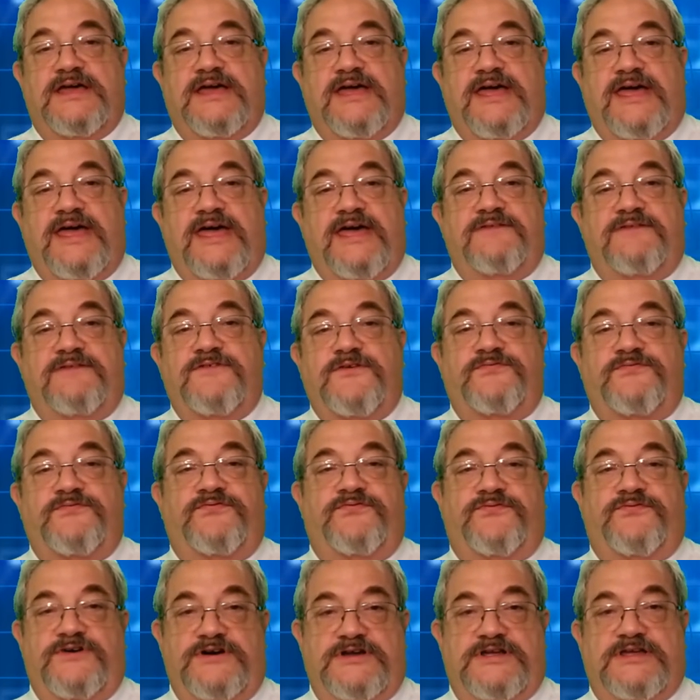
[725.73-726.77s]
have a
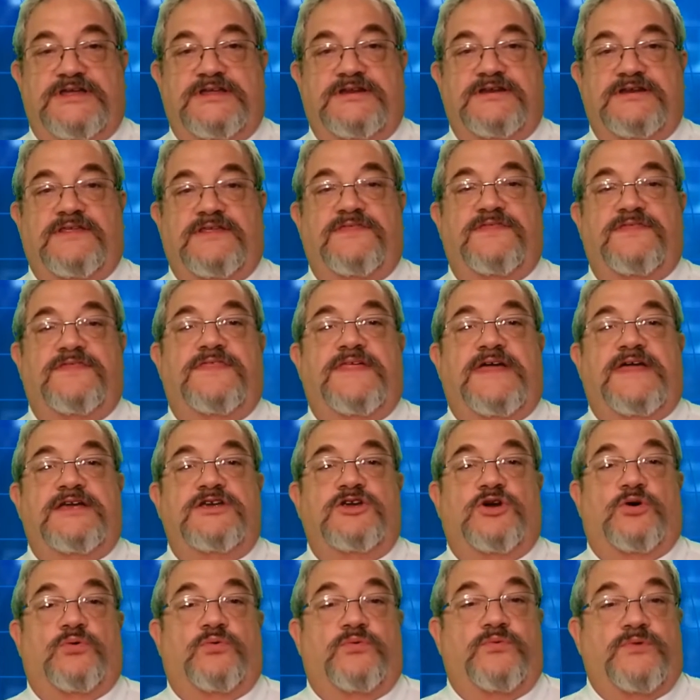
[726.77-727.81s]
friend that
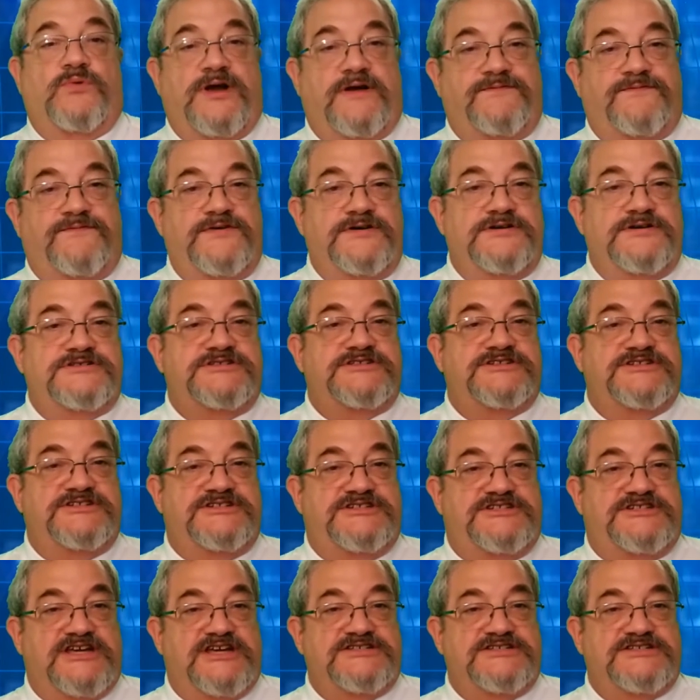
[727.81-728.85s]
your reference
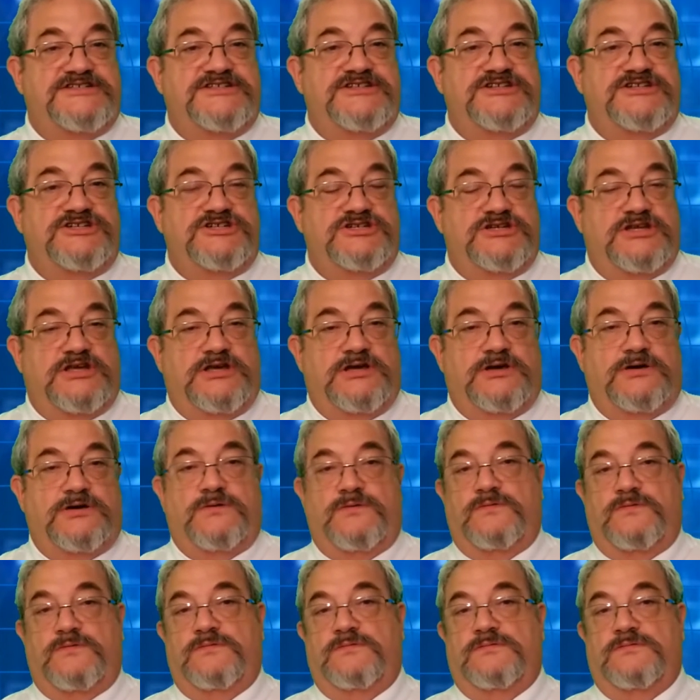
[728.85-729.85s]
doesn't know.